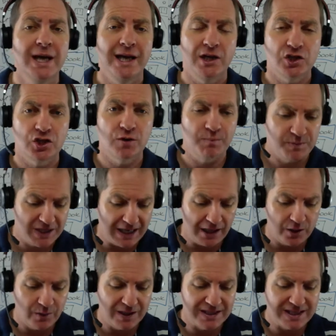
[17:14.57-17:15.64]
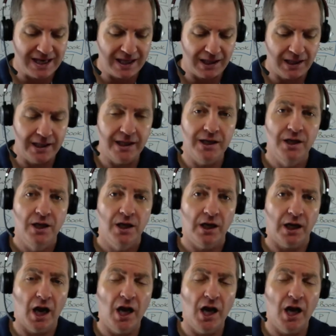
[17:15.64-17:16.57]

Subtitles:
It should tell you exactly, like,